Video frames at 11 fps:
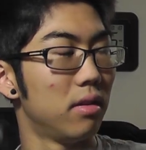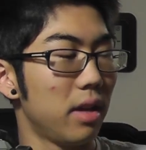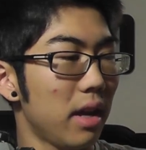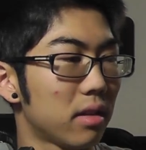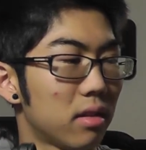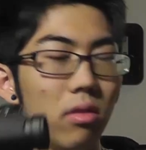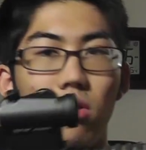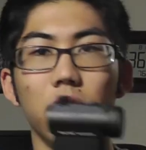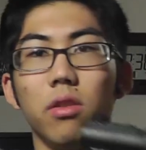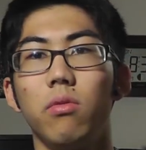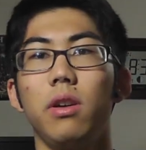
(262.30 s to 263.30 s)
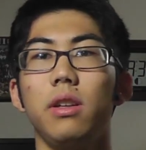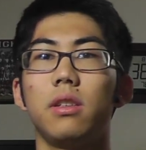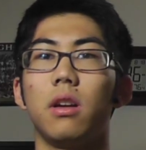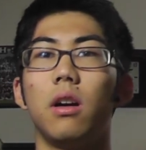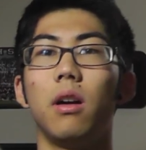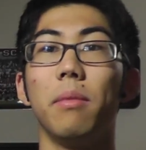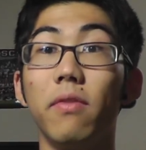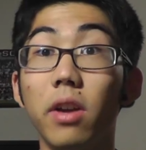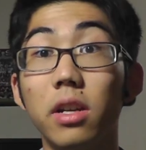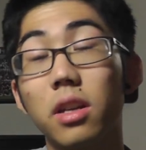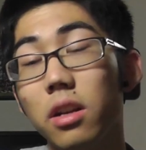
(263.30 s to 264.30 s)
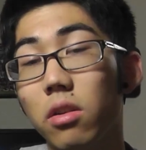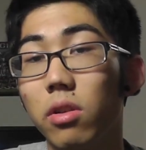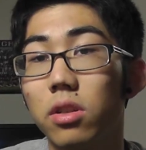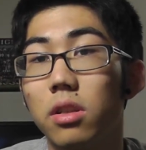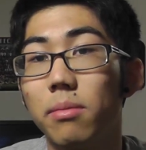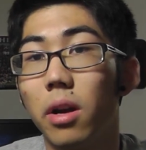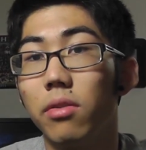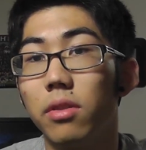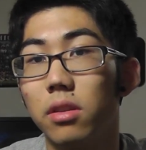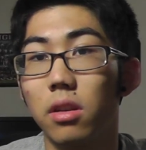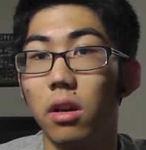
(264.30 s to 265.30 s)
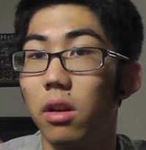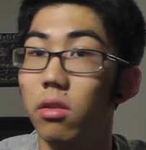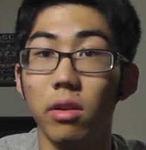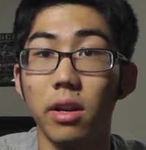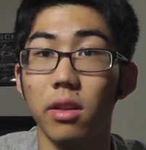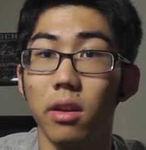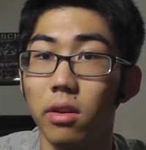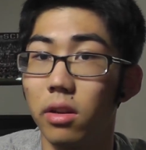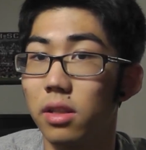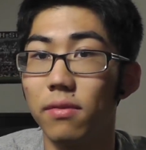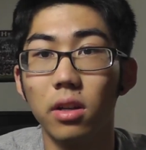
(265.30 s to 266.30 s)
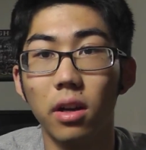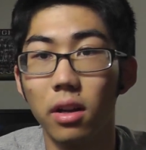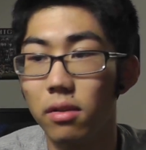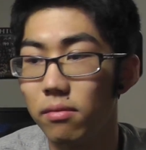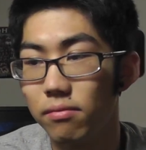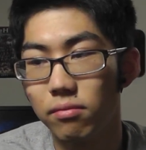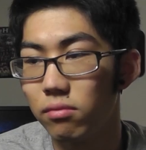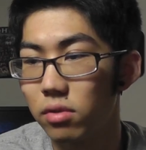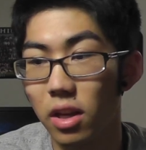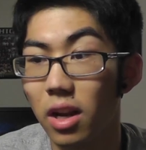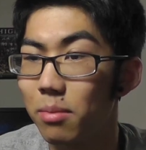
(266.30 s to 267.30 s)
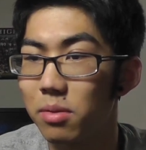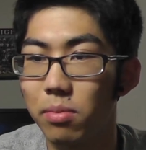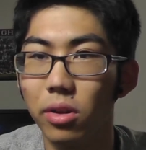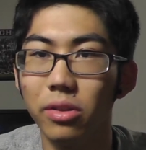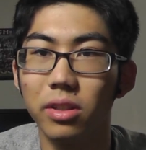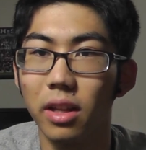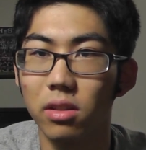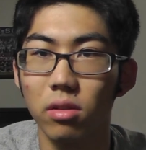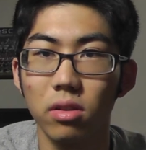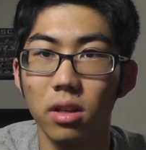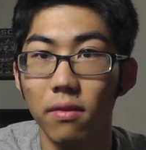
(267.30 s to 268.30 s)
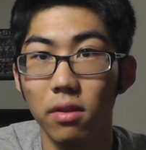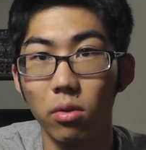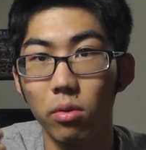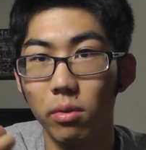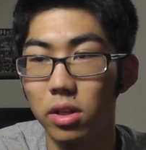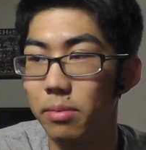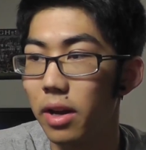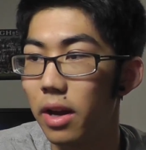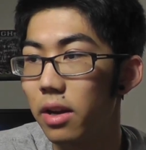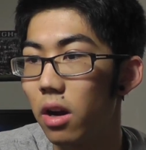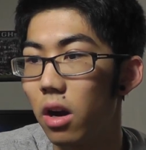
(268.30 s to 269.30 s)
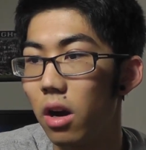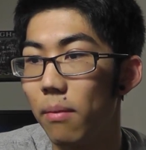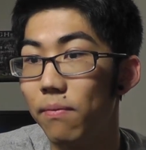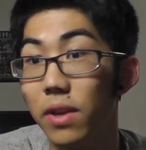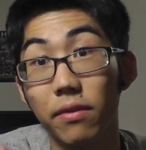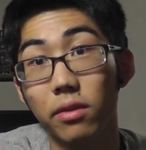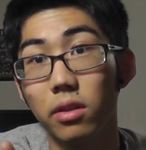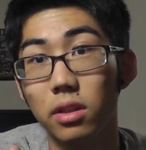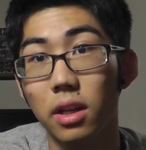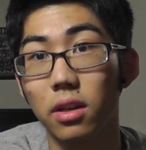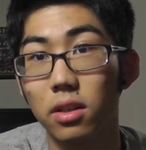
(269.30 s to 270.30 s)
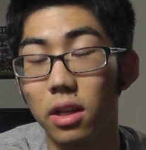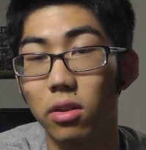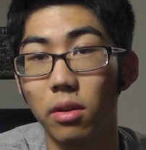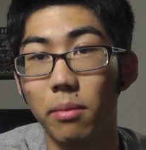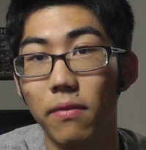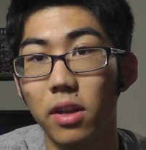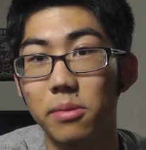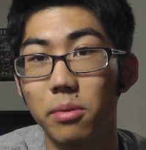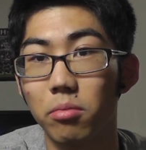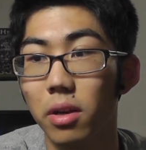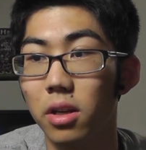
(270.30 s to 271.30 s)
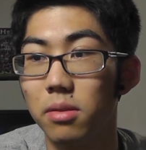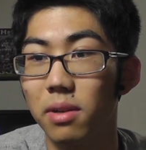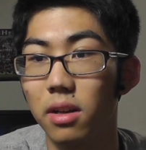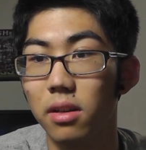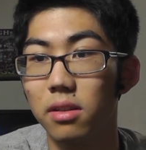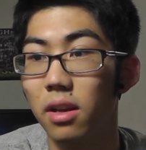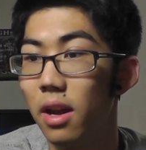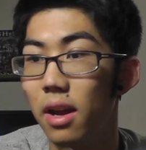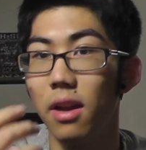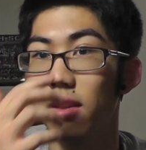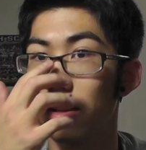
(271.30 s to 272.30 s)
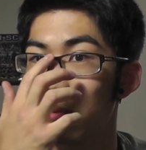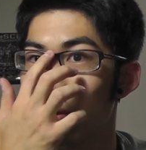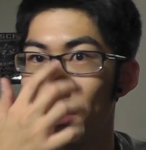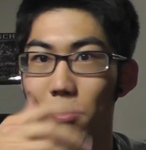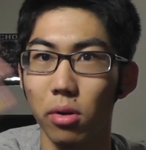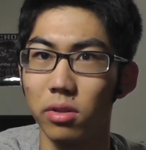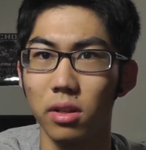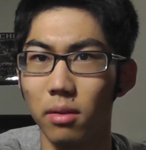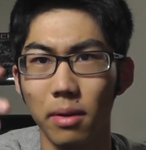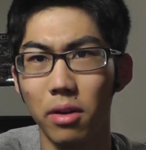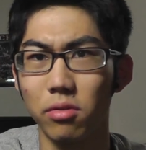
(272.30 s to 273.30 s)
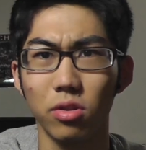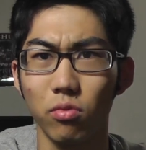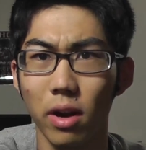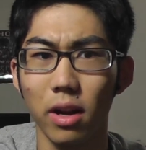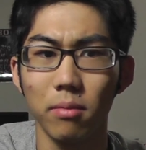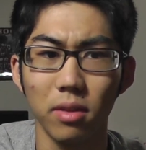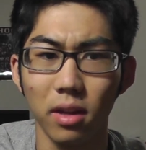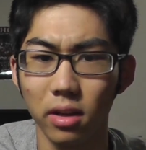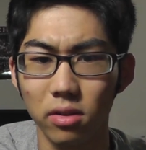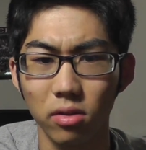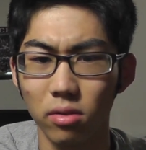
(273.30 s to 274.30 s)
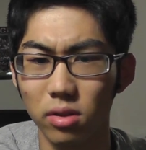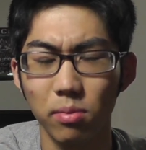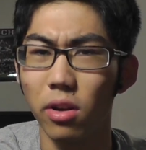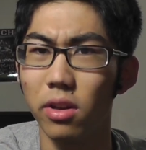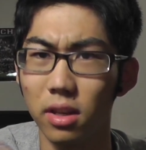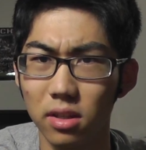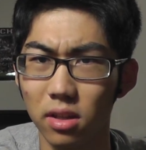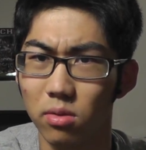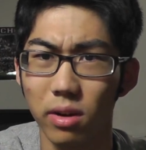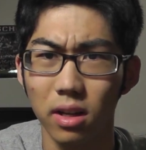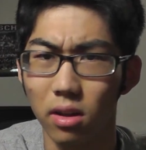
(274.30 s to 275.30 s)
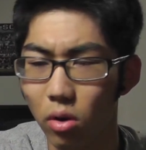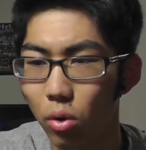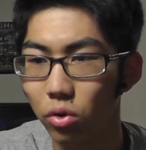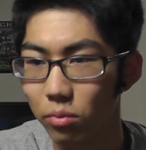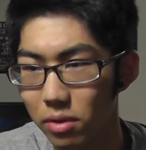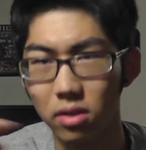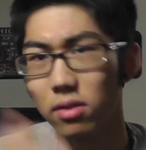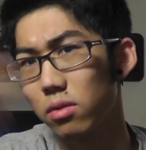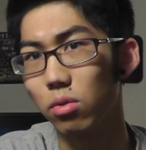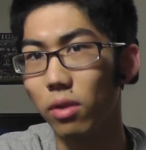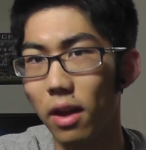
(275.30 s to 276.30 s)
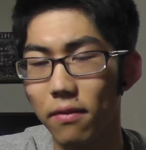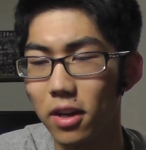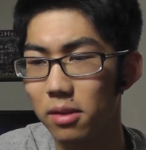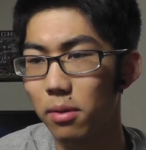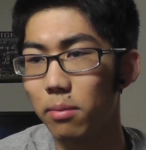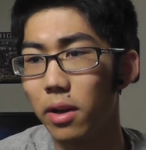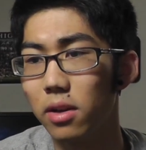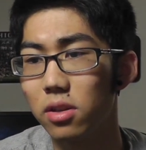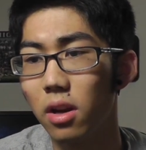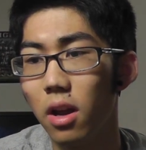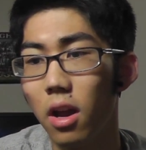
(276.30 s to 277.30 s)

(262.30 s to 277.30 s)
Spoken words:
Yeah, so otherwise, if you guys got any questions about this gun or any of the other guns I've done, setups, builds, and that sort of stuff, you know where to reach me at. Definitely take a look at my Facebook page because that's where I'm posting about just random things, or it's probably the easiest way to get a hold of me is through that Facebook page.